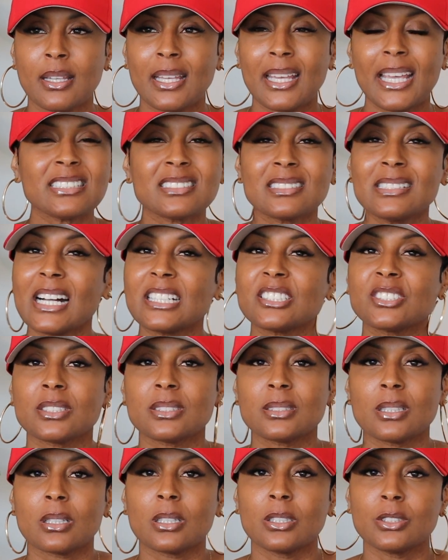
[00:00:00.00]
It's not
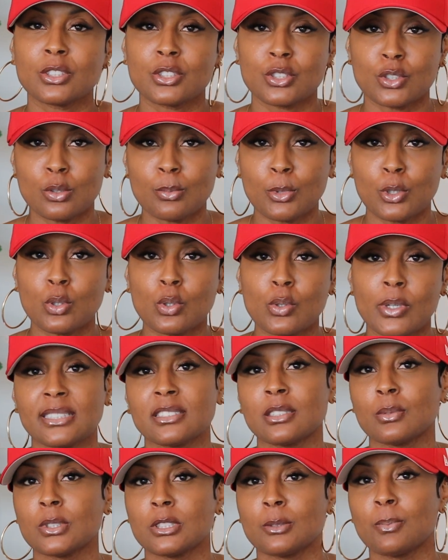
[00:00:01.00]
just the consumer who
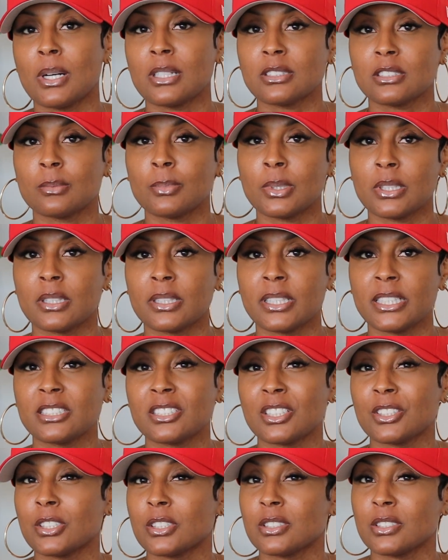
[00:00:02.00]
has a responsibility
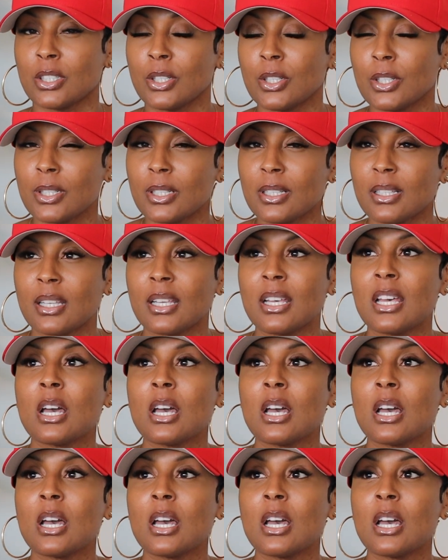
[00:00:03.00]
to discern,